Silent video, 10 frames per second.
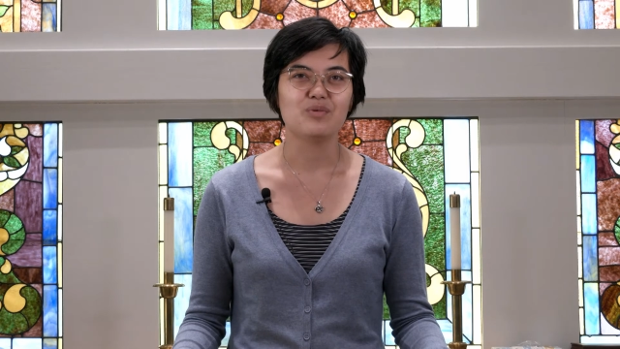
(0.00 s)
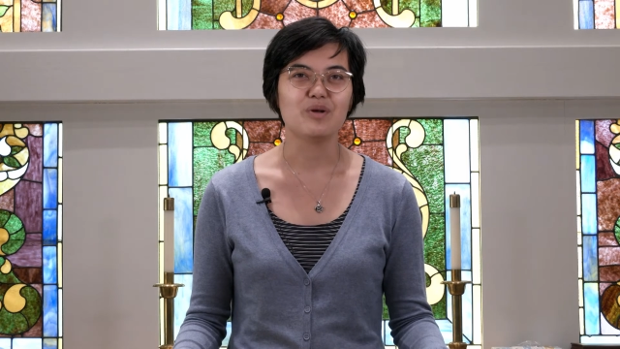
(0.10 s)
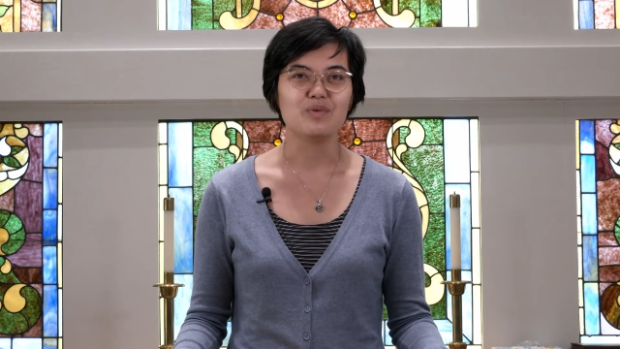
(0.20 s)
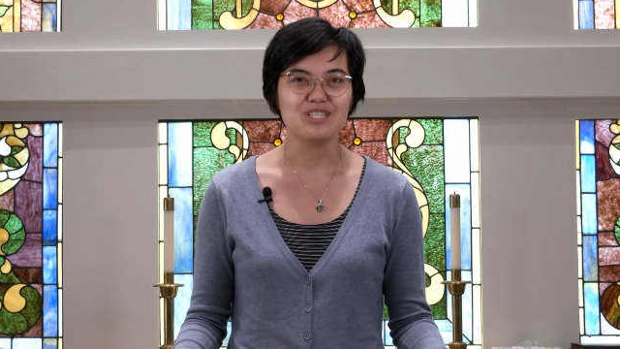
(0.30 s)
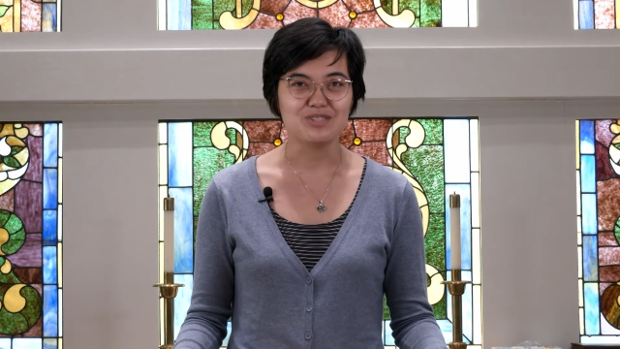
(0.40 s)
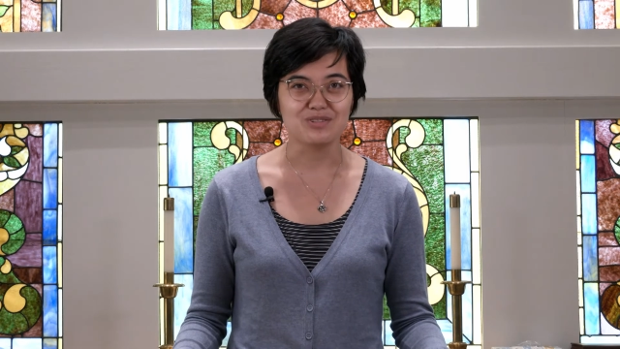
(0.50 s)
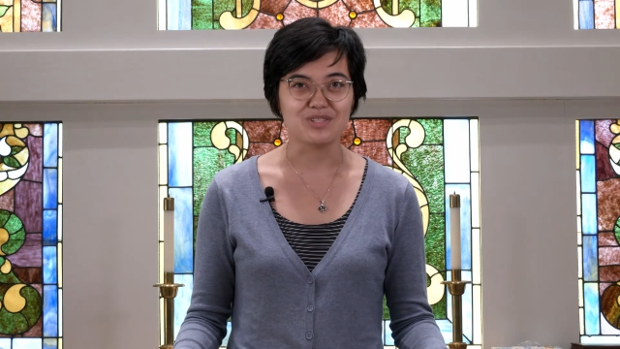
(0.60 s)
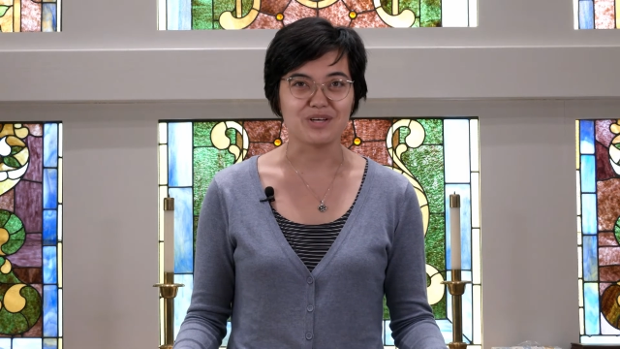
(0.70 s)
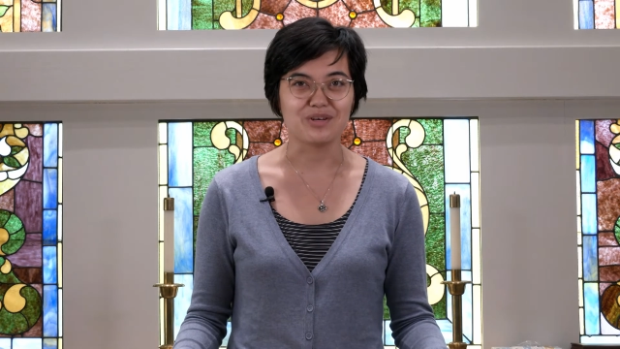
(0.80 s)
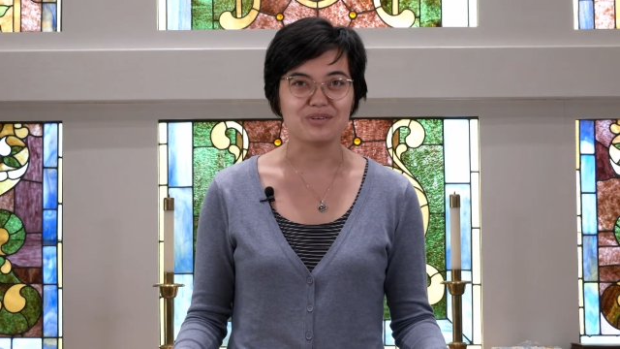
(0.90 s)
When we do
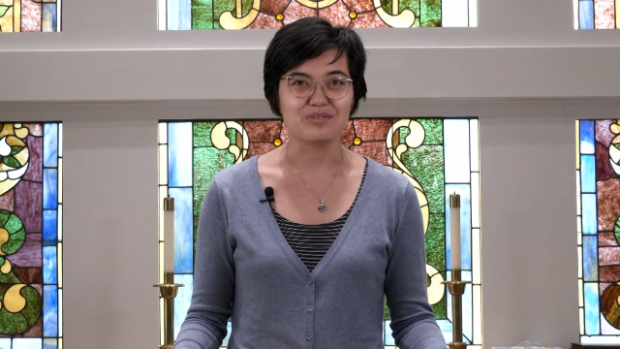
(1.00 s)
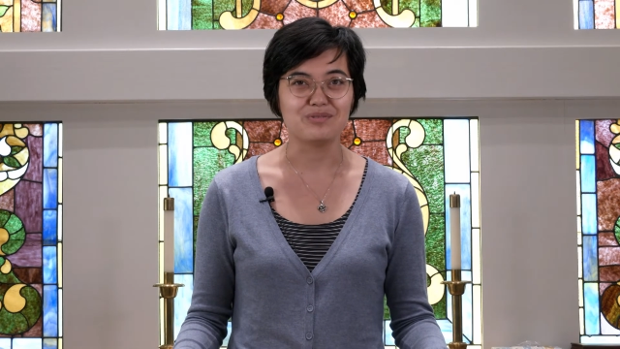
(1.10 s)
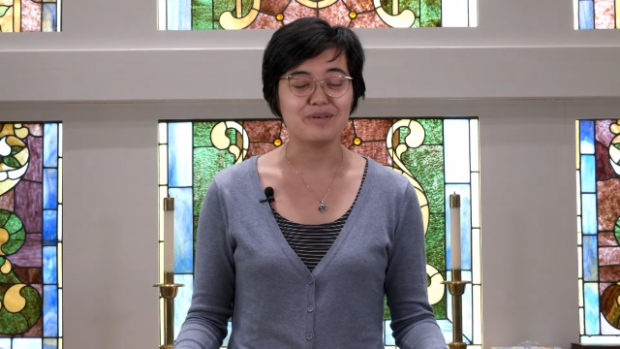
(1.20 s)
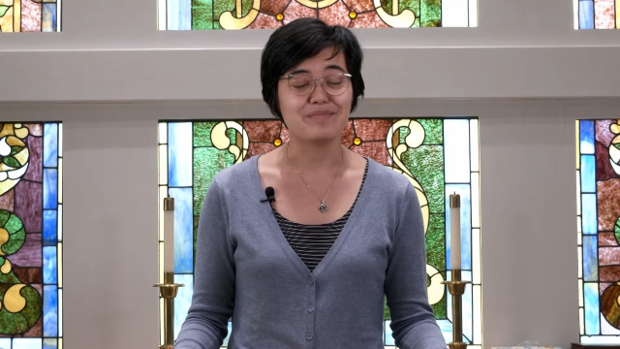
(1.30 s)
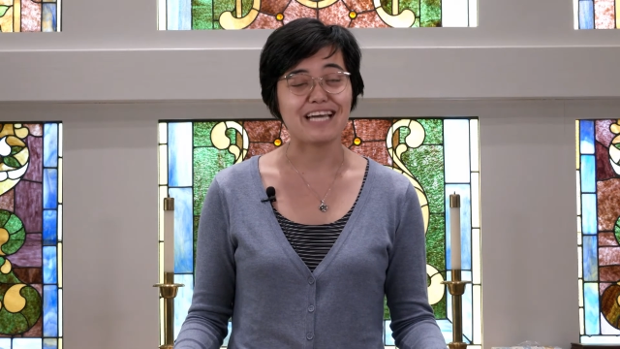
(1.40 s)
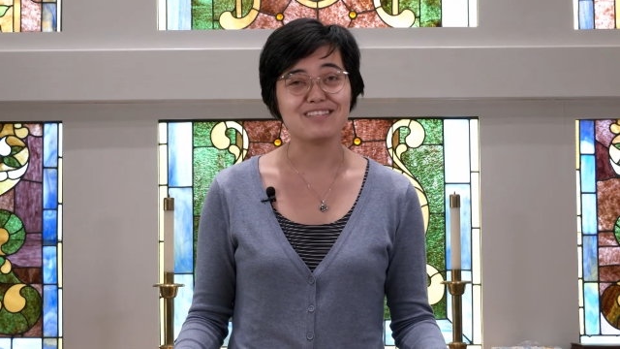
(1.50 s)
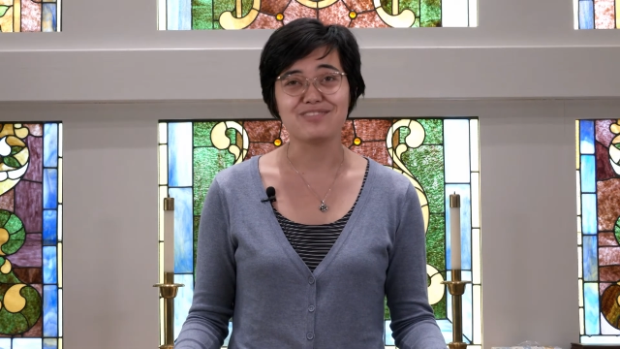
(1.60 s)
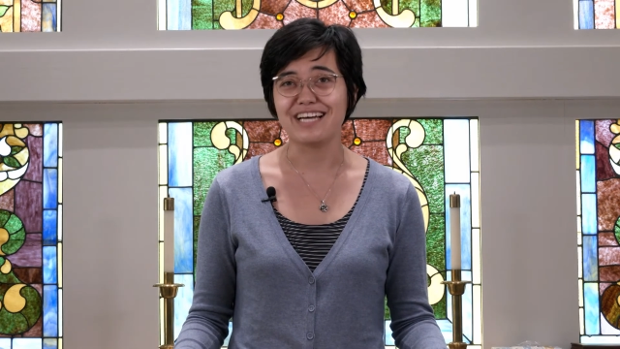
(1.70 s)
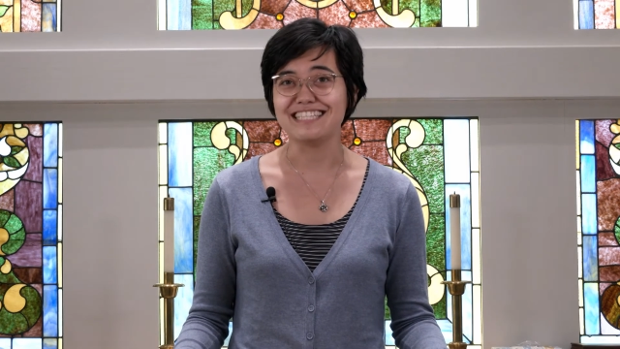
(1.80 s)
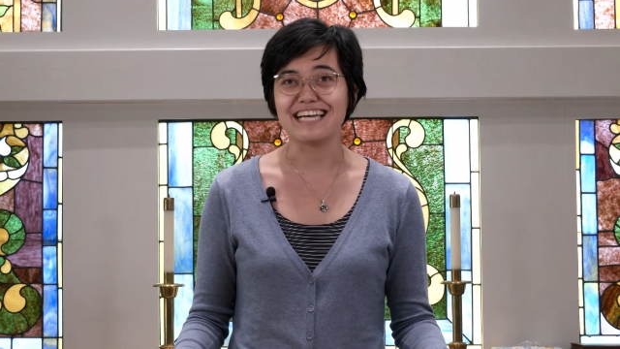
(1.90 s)
so, we might
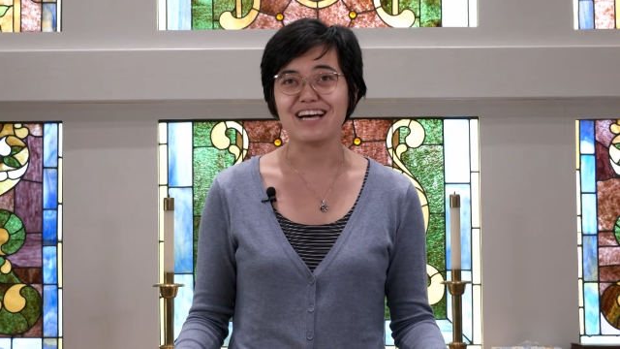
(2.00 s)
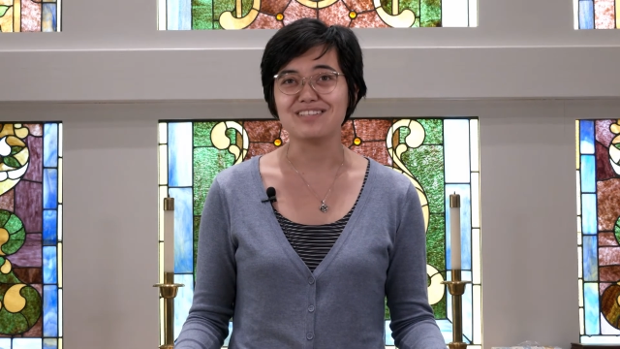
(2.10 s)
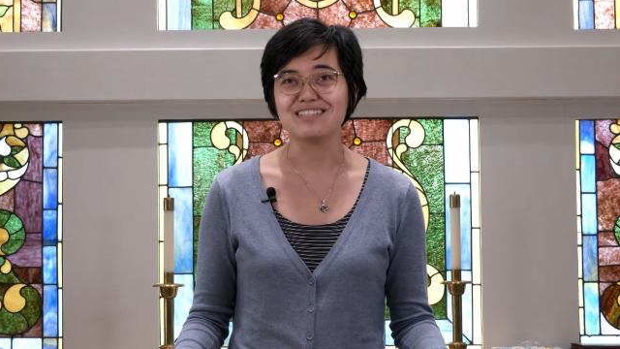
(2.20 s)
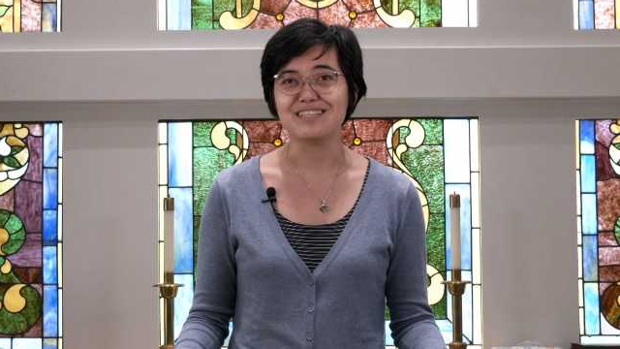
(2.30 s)
find out